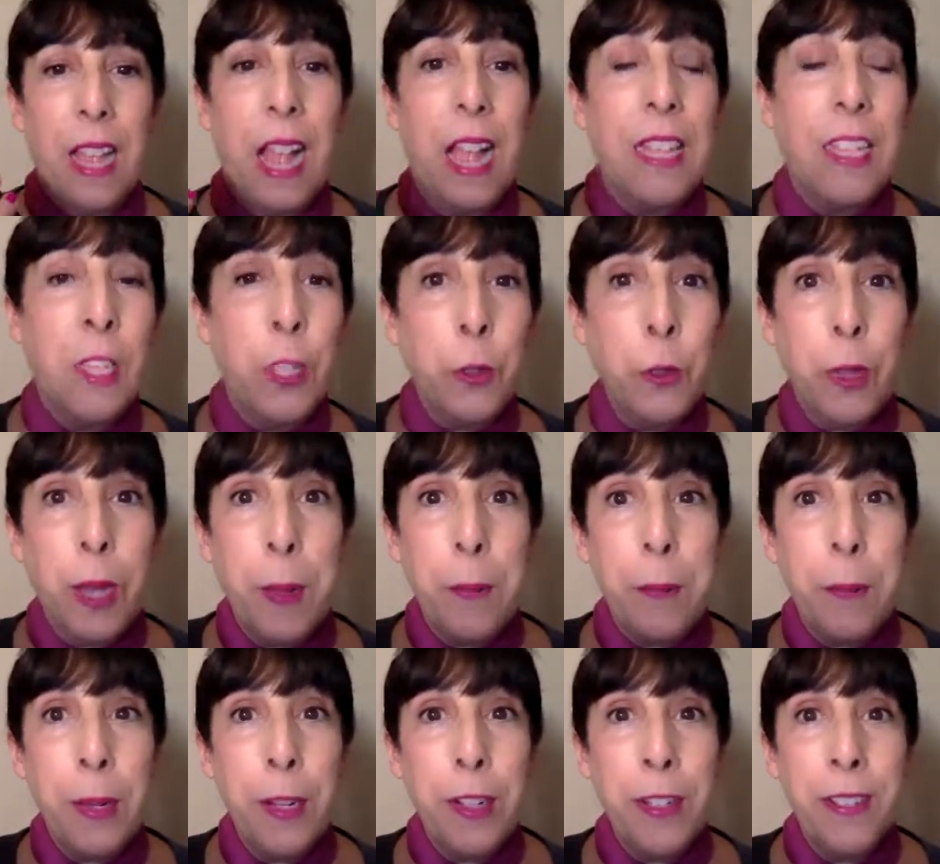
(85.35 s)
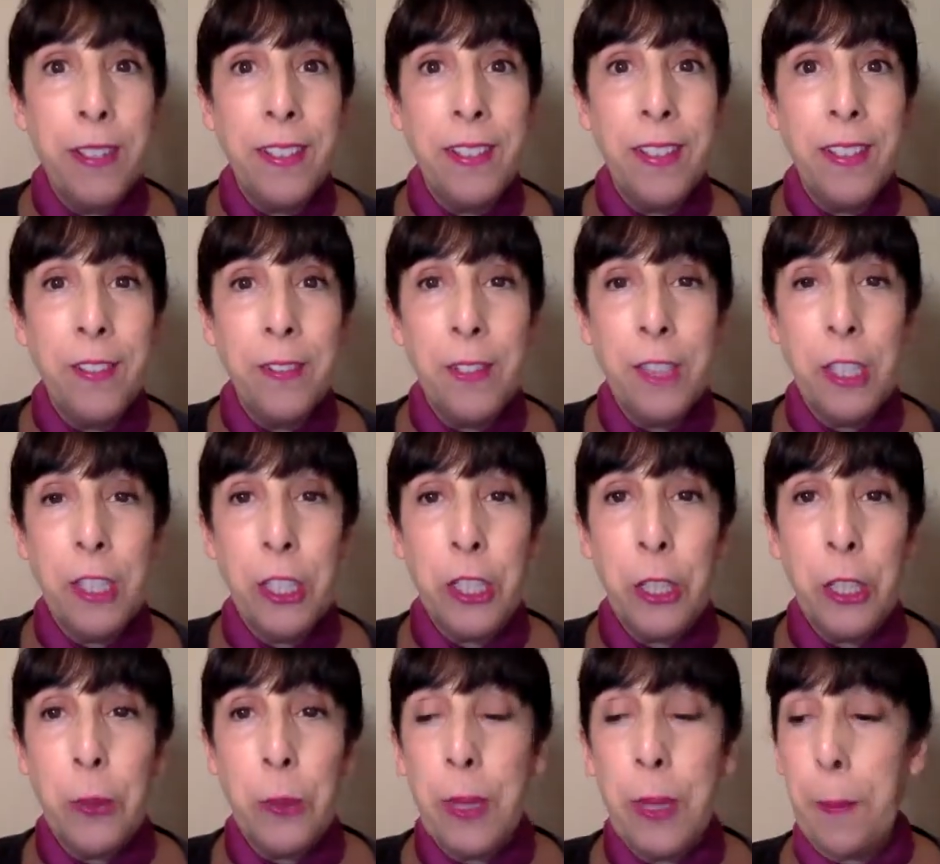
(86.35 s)
a cucumber, fresh
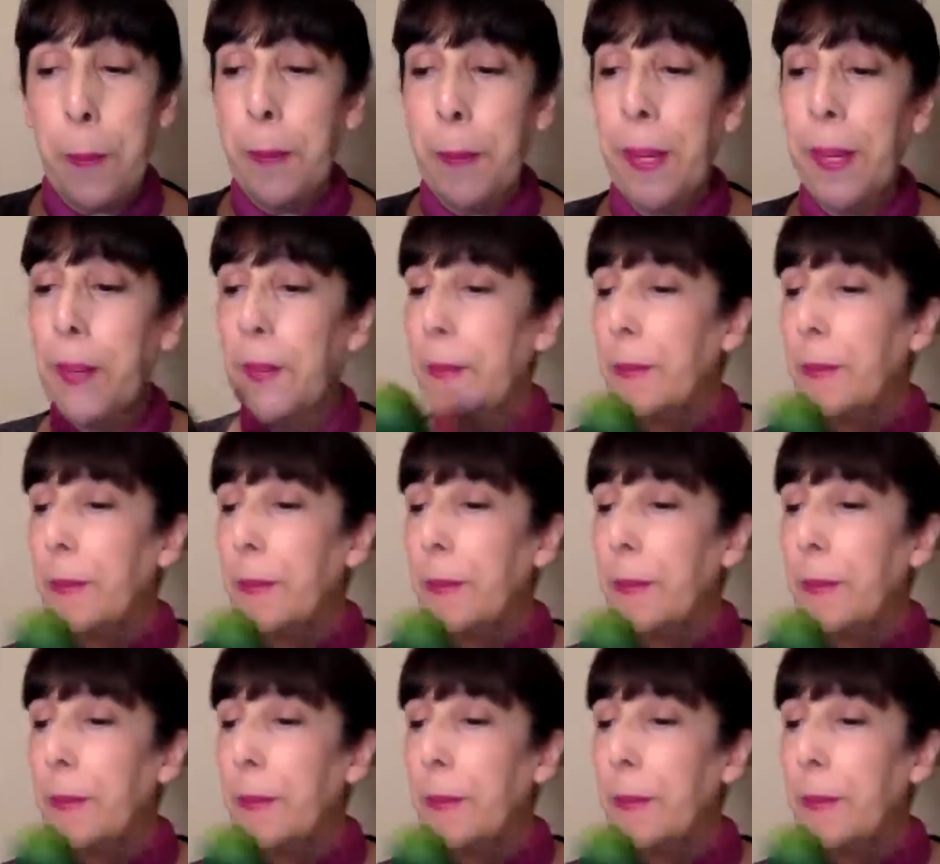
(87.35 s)
cucumber,